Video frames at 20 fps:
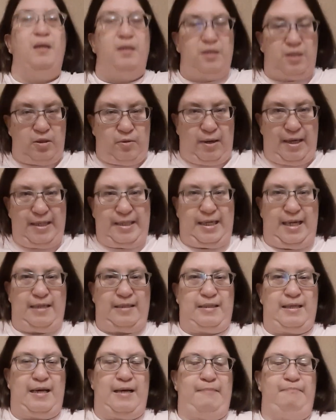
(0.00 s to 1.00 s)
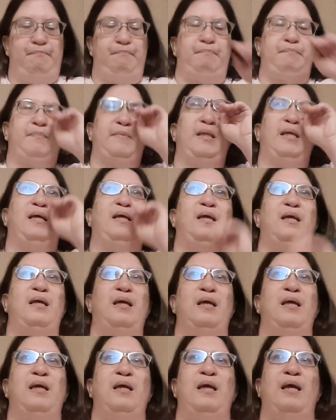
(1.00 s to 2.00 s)
So I get that.
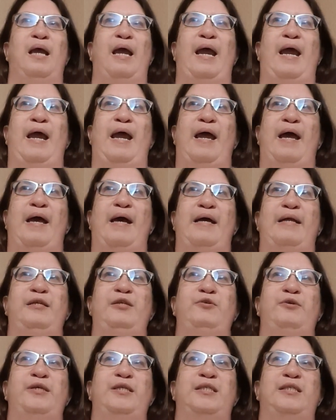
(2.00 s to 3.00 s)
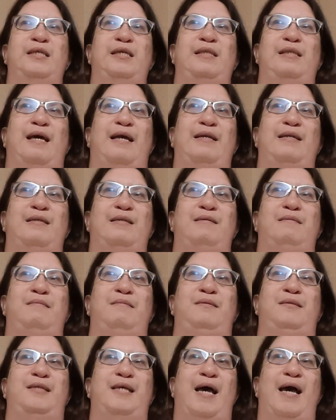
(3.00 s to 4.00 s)
And you could see that
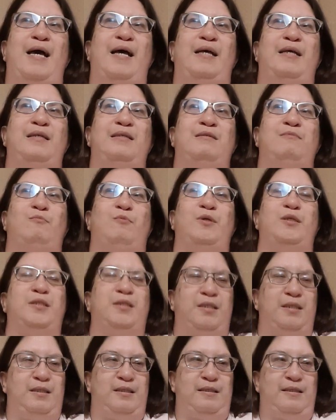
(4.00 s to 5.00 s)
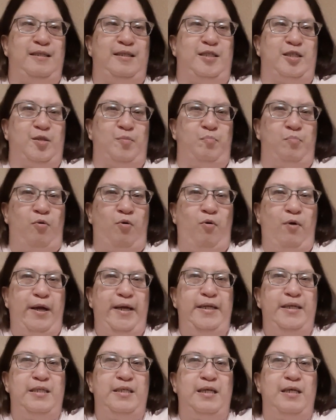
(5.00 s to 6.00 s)
Des was
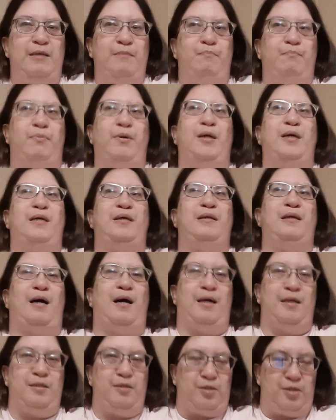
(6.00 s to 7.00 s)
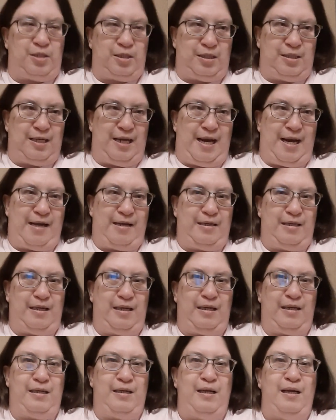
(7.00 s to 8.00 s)
disappointed but
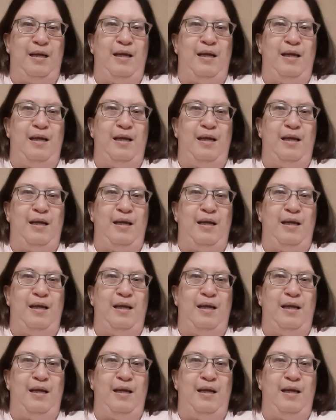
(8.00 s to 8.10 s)
understanding.